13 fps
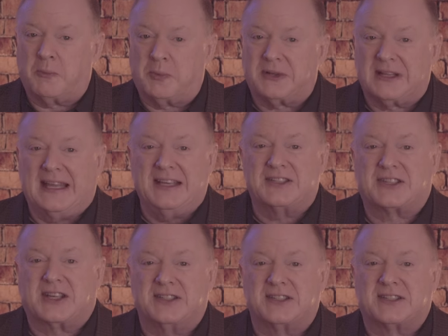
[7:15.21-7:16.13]

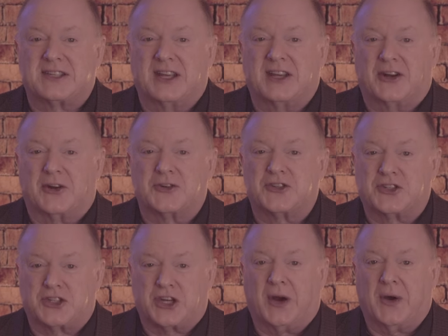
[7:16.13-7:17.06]
please consider
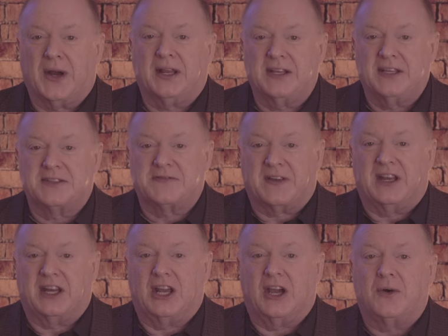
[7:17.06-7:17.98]
sharing this
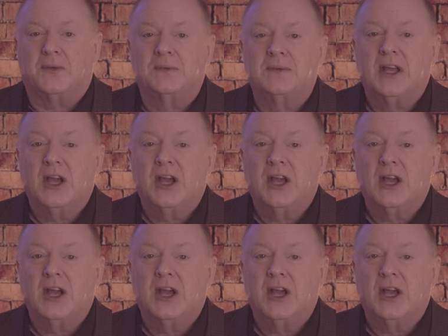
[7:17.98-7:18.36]
video